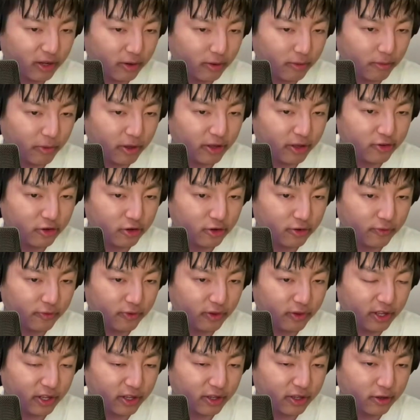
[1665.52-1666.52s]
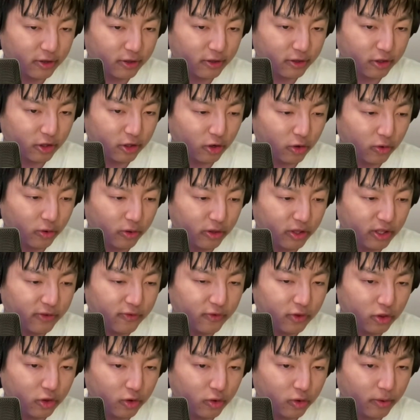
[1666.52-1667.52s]
that message of like you know
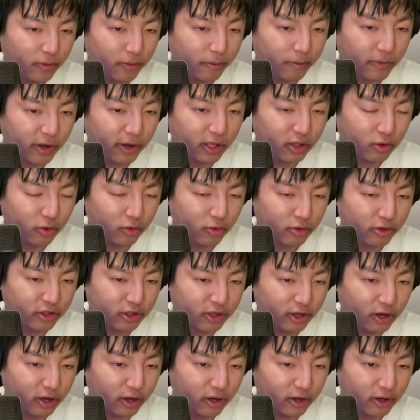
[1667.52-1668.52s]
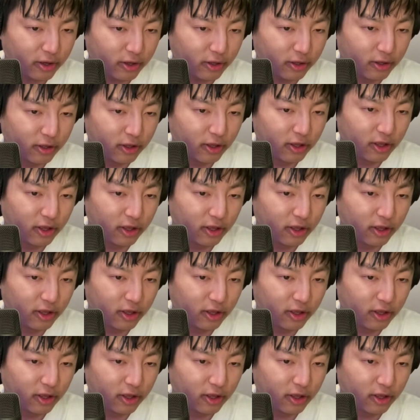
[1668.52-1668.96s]
even though i might look young